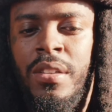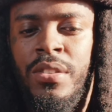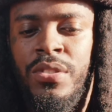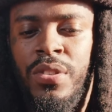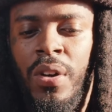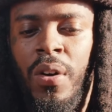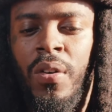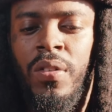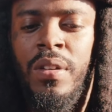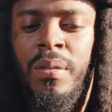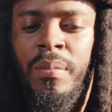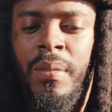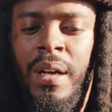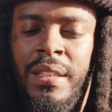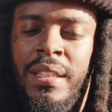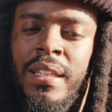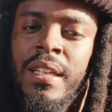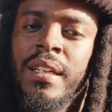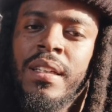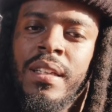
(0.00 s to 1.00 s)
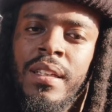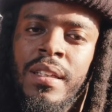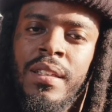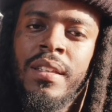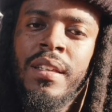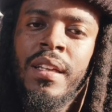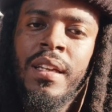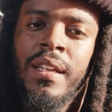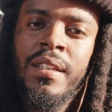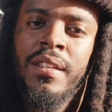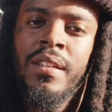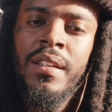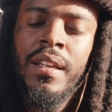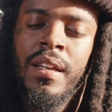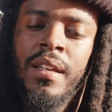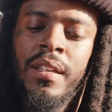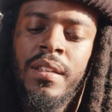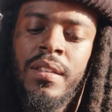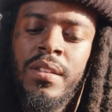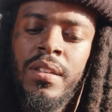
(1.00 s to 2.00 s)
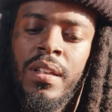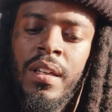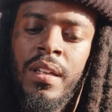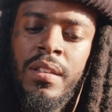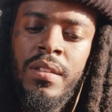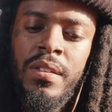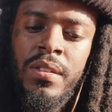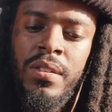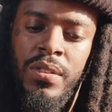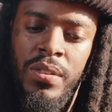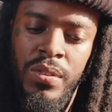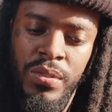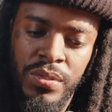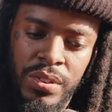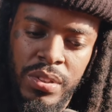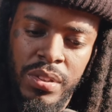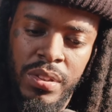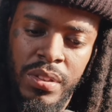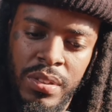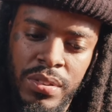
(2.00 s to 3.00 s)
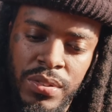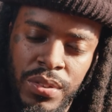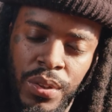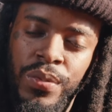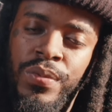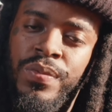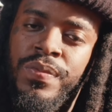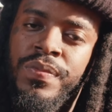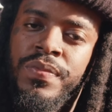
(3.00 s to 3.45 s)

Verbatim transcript: controlling my dick, and, and and, and you should too.